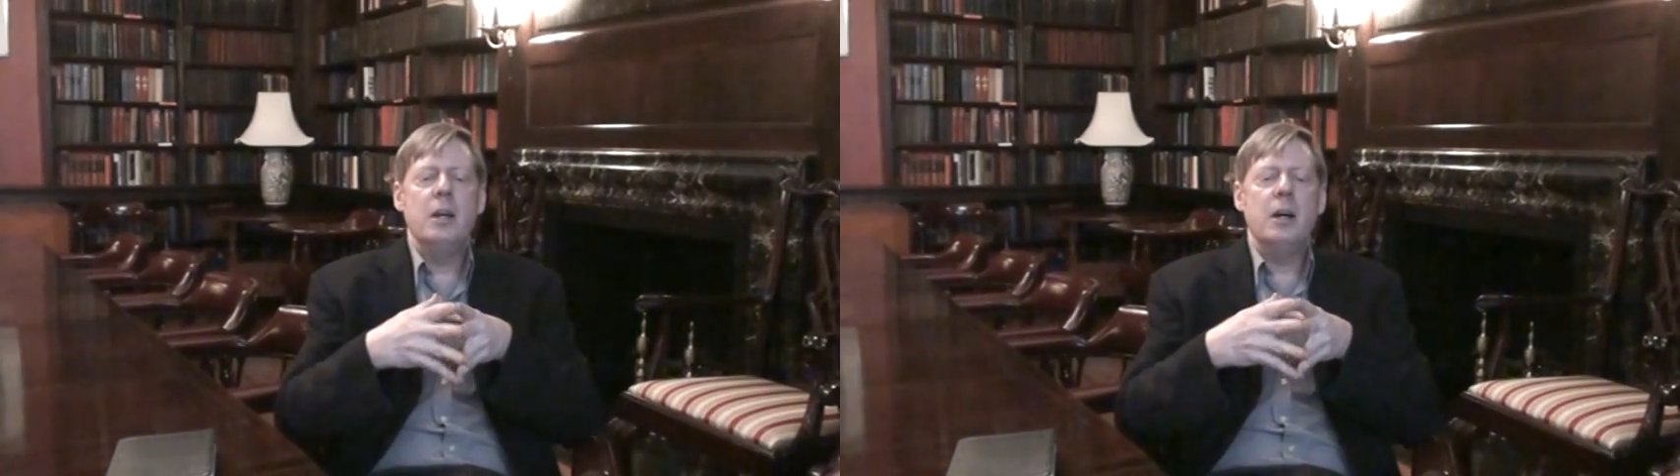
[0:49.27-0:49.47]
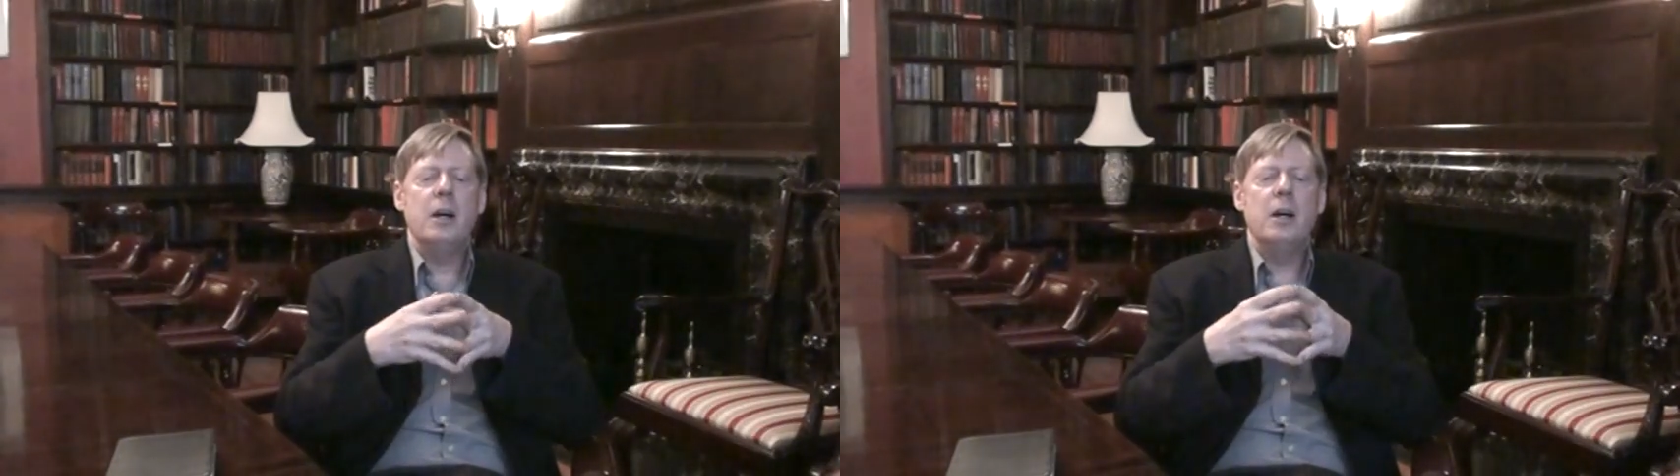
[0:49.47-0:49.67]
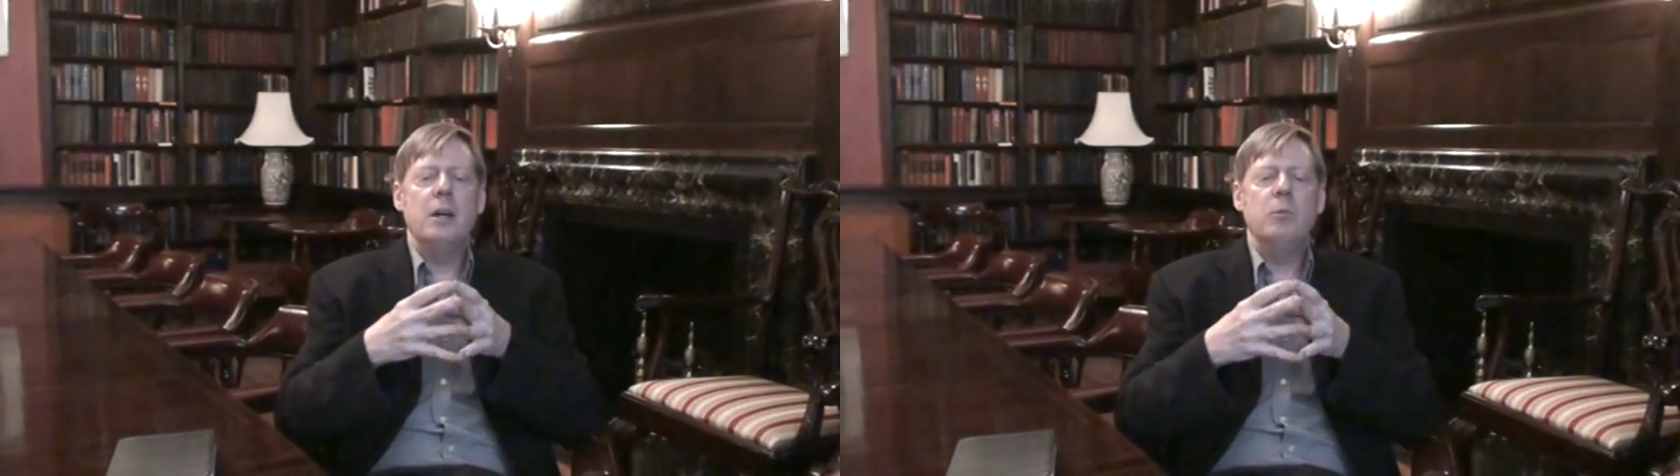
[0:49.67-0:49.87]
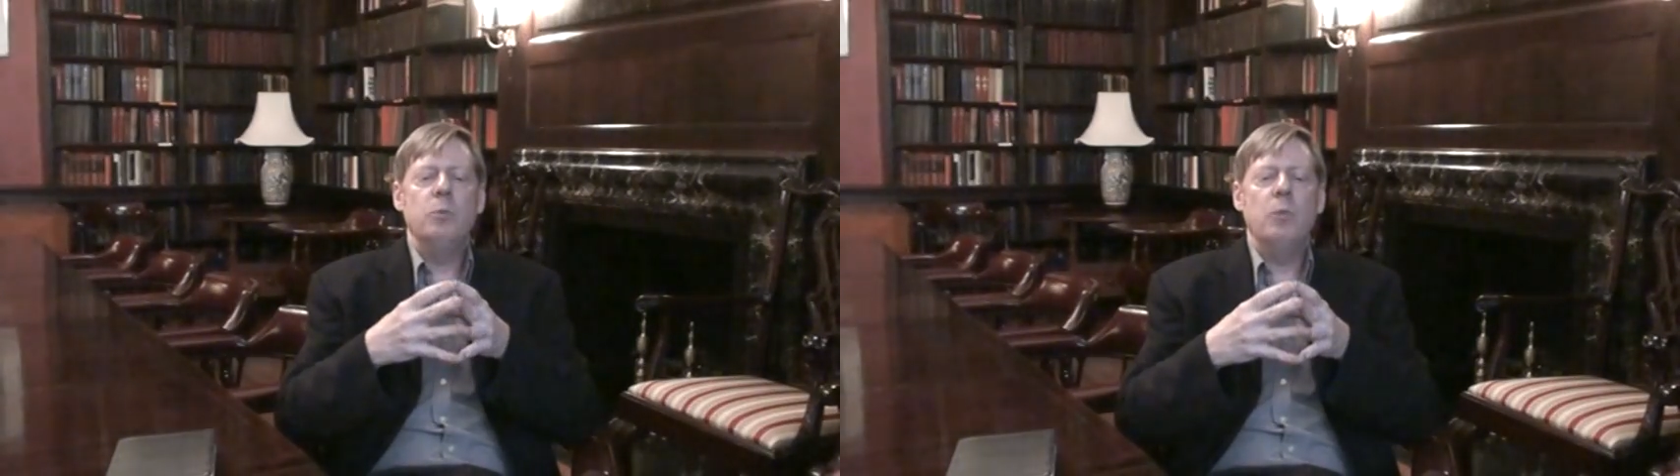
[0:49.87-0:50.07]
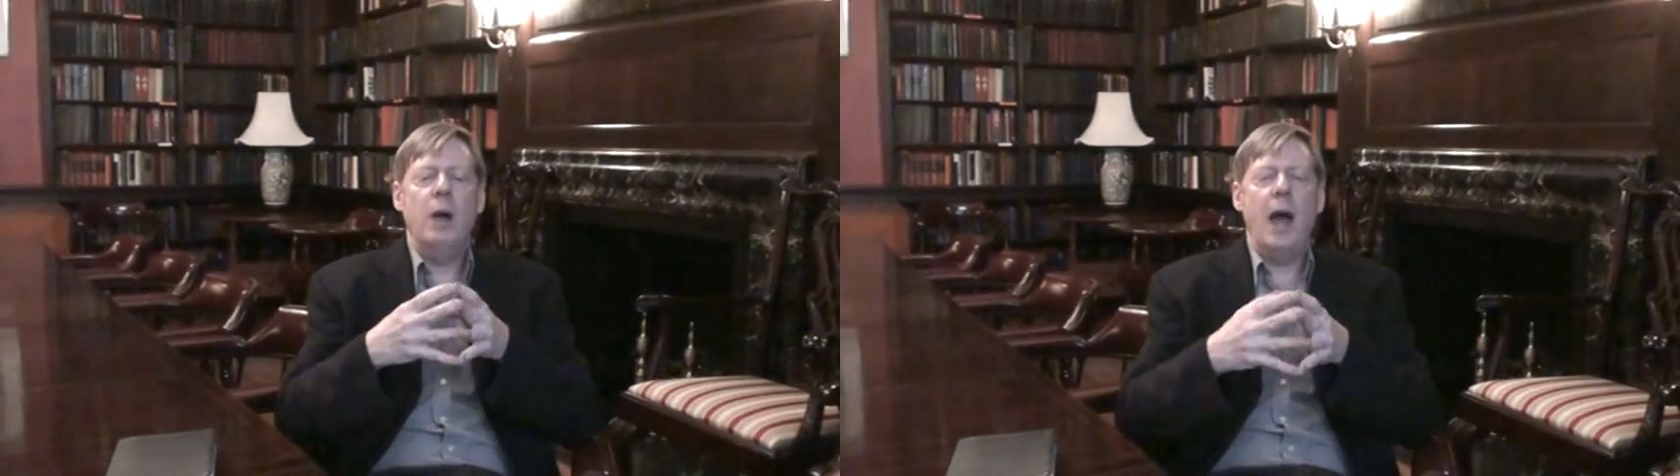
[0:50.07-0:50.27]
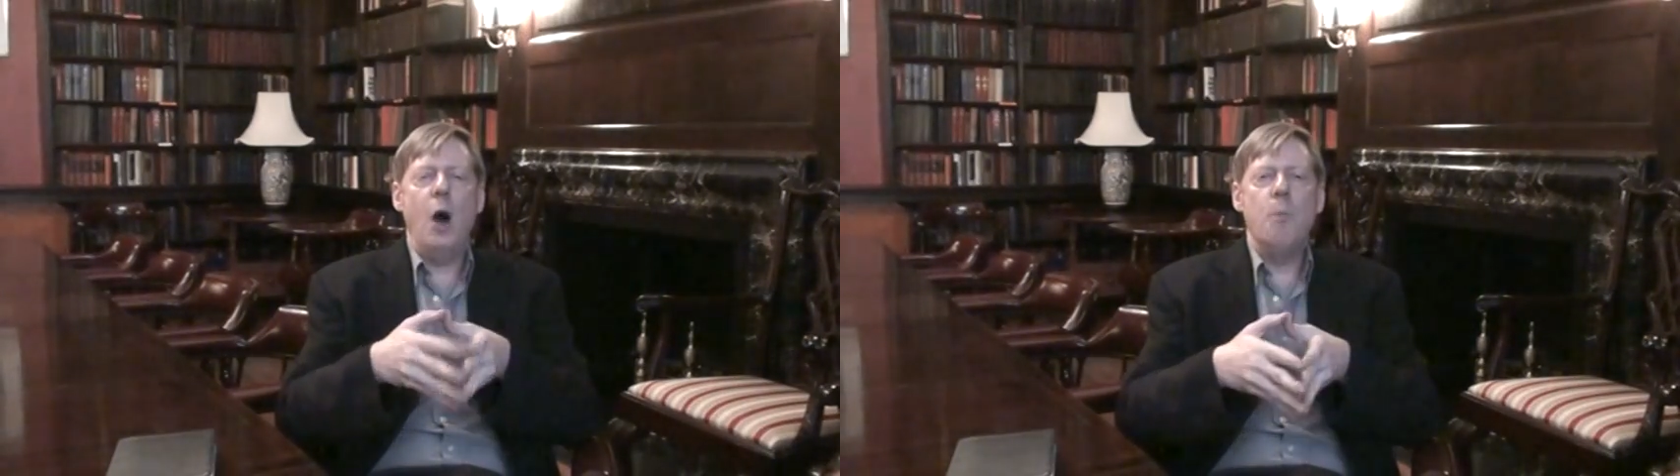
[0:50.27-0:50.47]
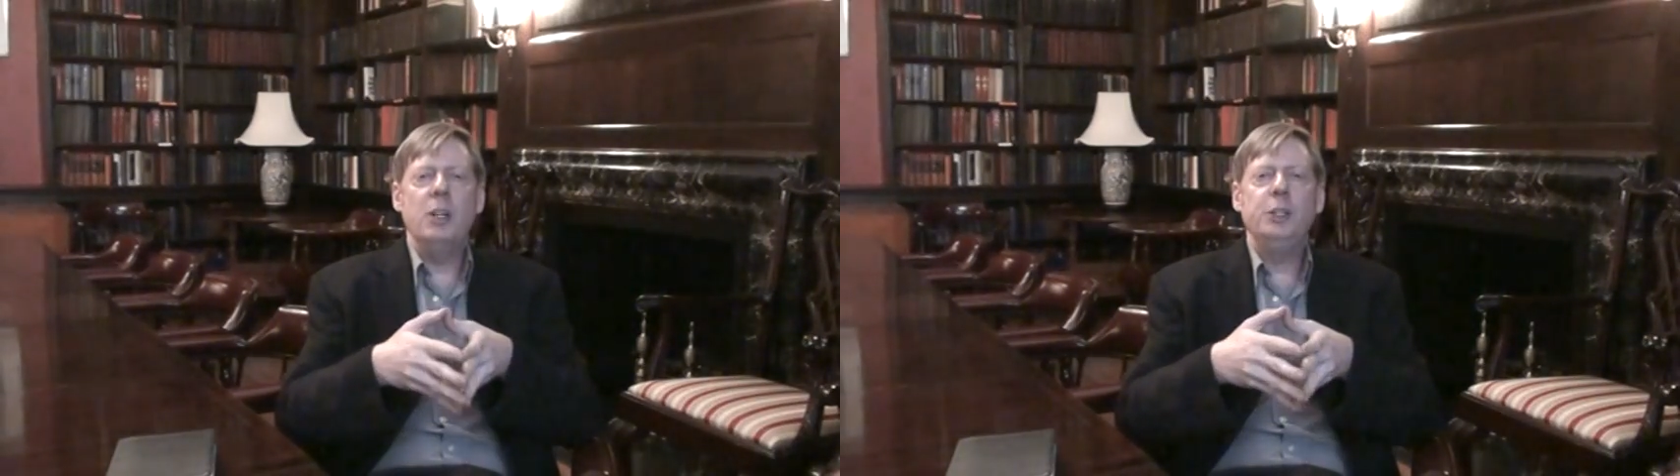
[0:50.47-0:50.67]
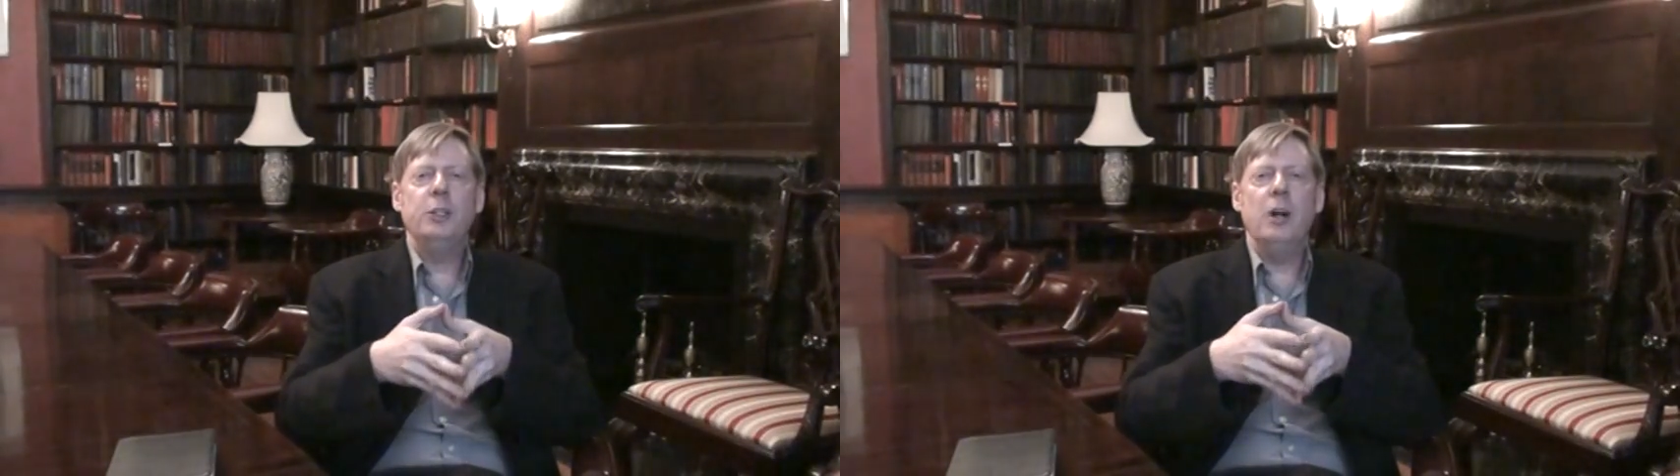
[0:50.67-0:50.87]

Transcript: how much